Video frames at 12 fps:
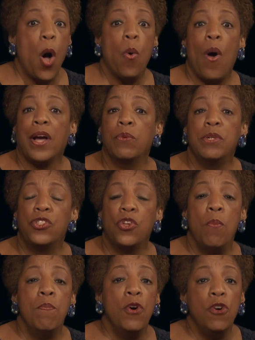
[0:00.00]
Why are we
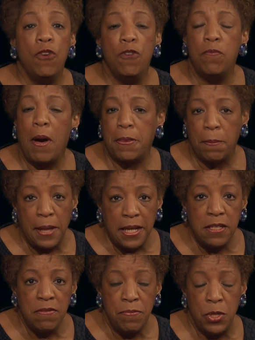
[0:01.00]
so moved by the
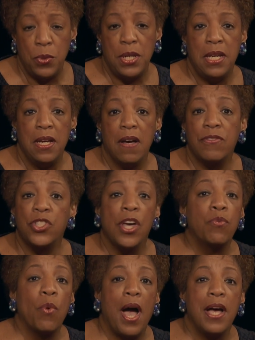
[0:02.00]
plaintive beauty of
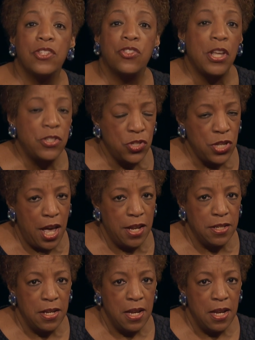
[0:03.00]
sunrise, sunset?